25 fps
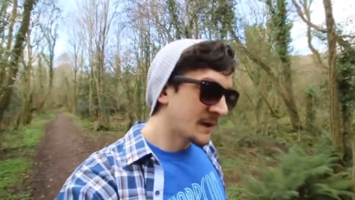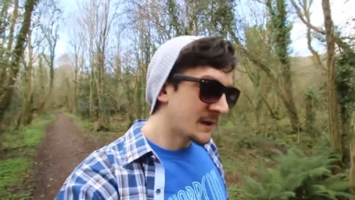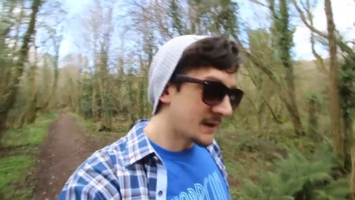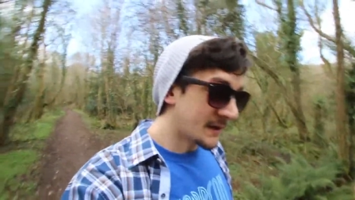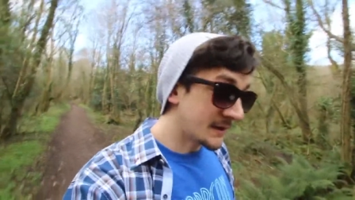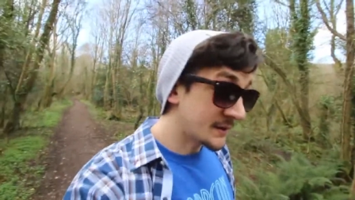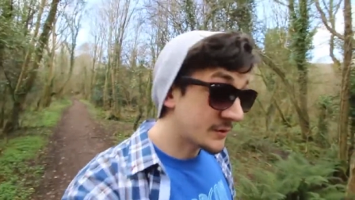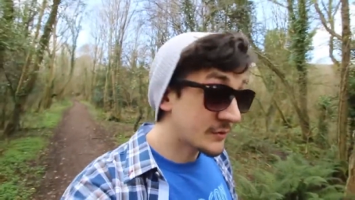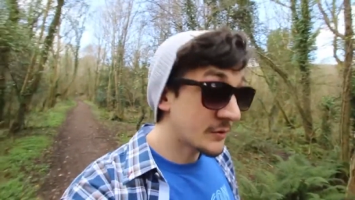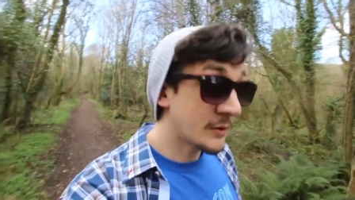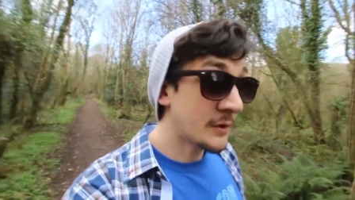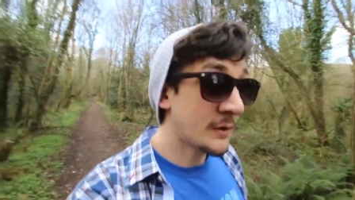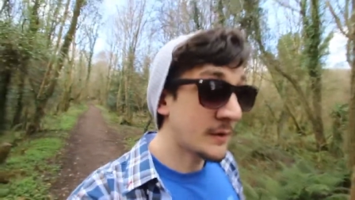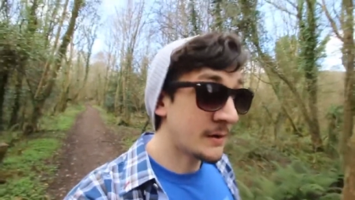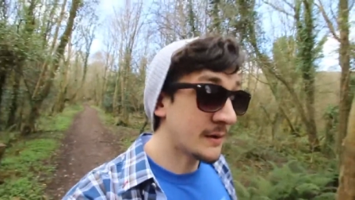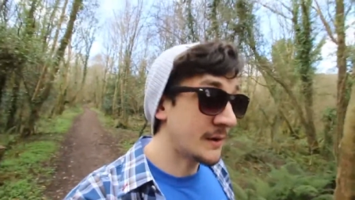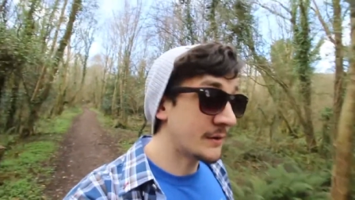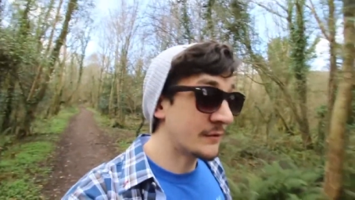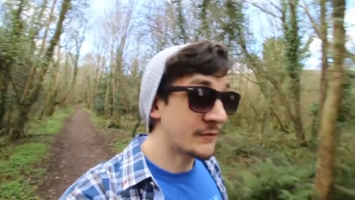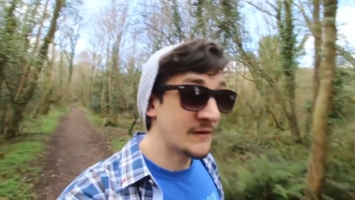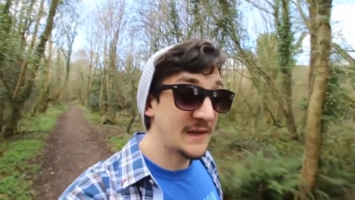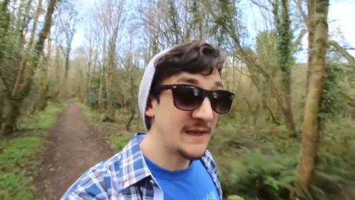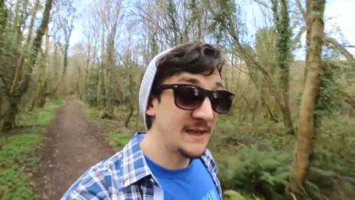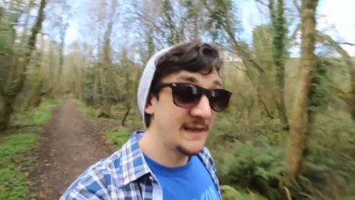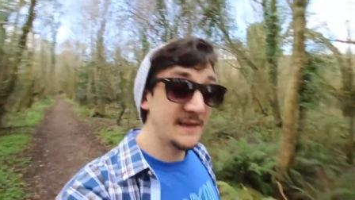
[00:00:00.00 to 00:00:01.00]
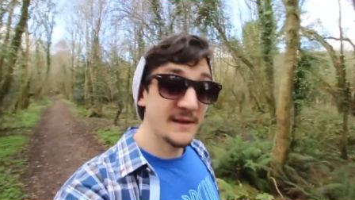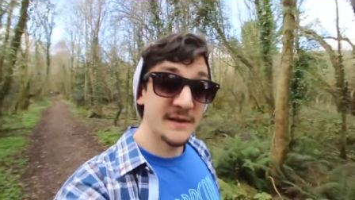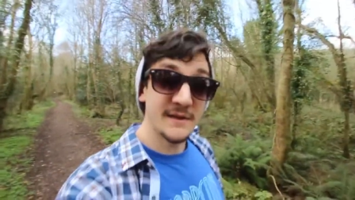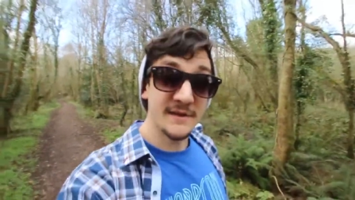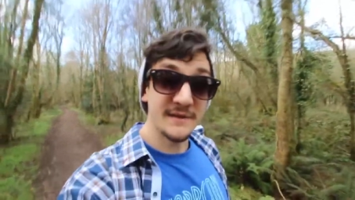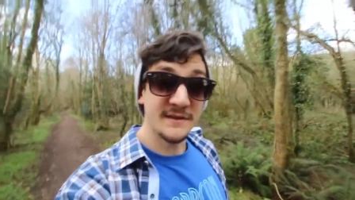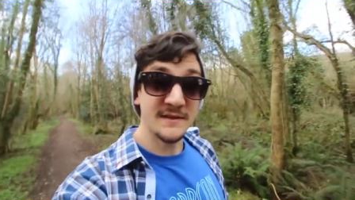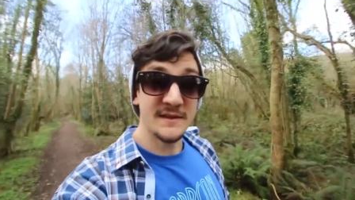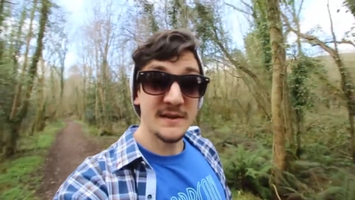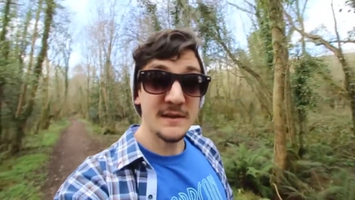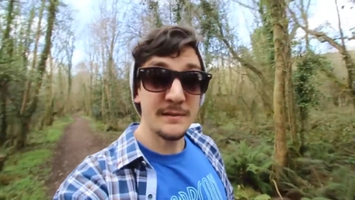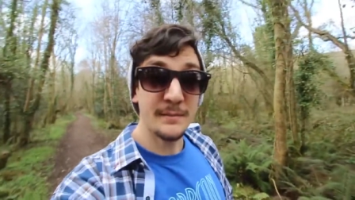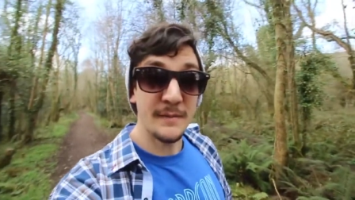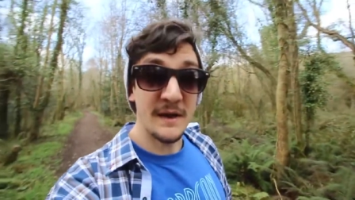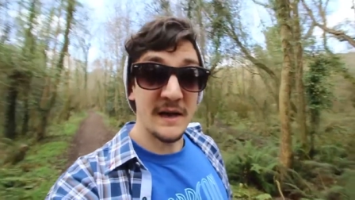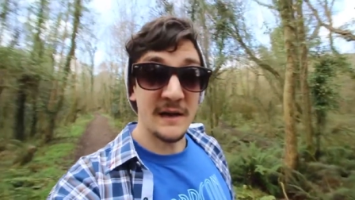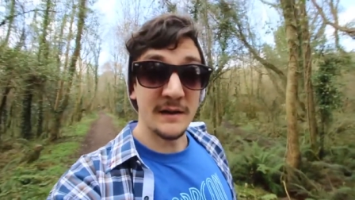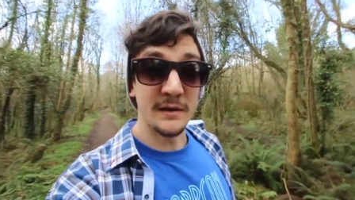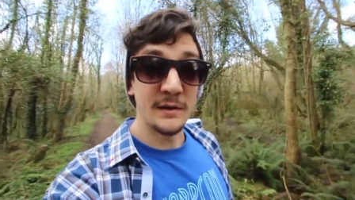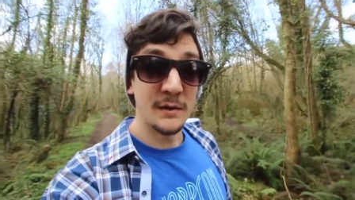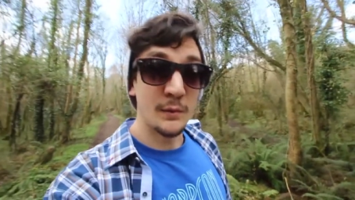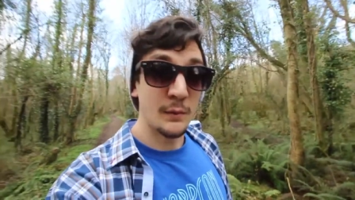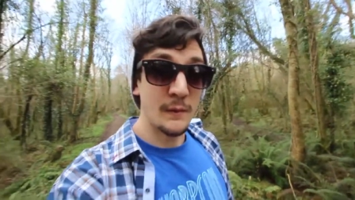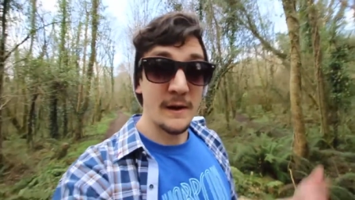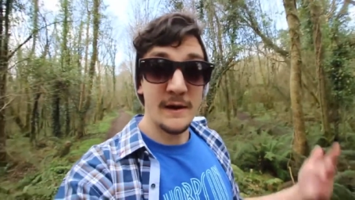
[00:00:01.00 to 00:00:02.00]
I'd draw a really nice stick
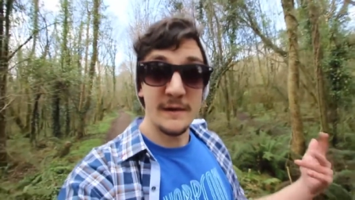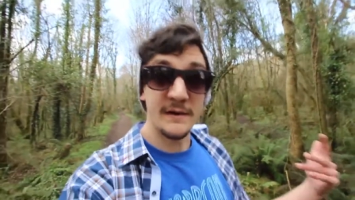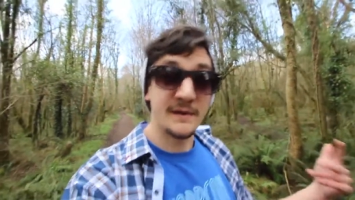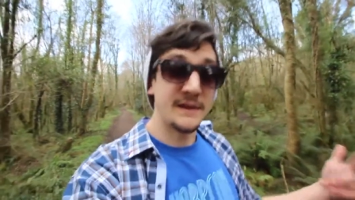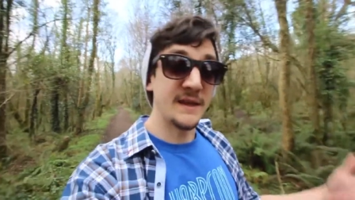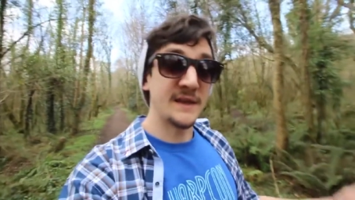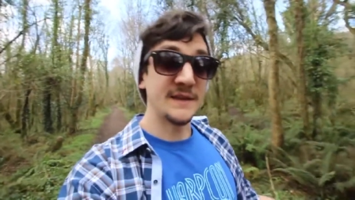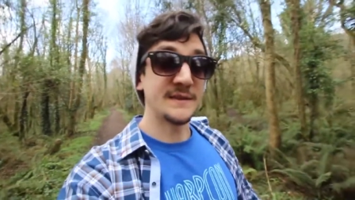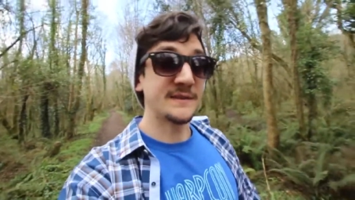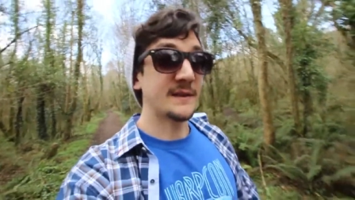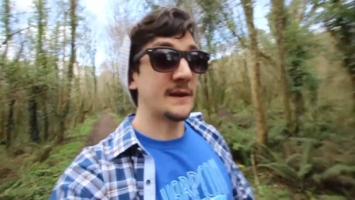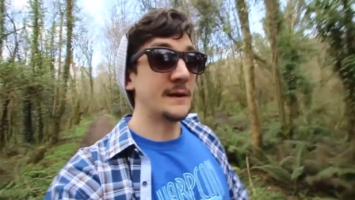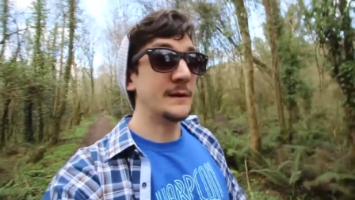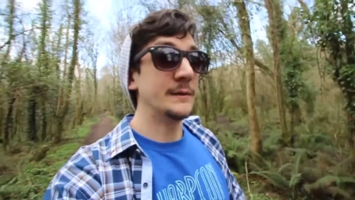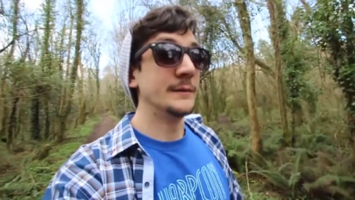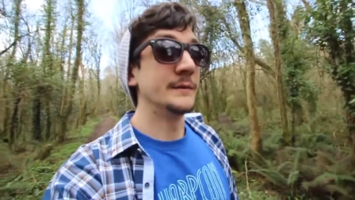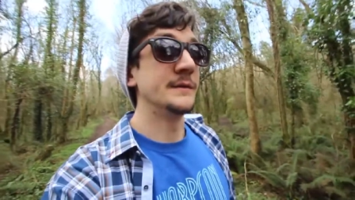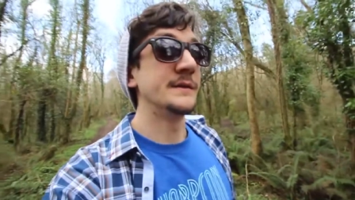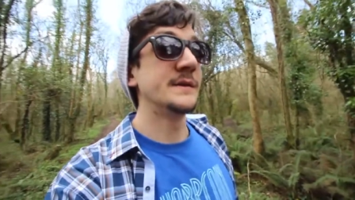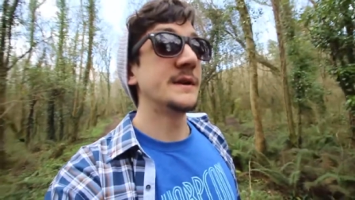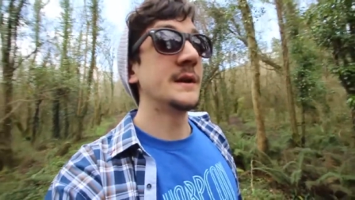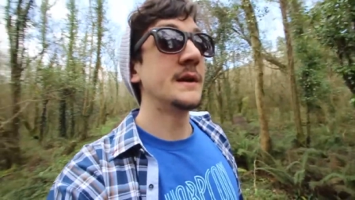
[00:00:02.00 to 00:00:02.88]
man wearing these clothes.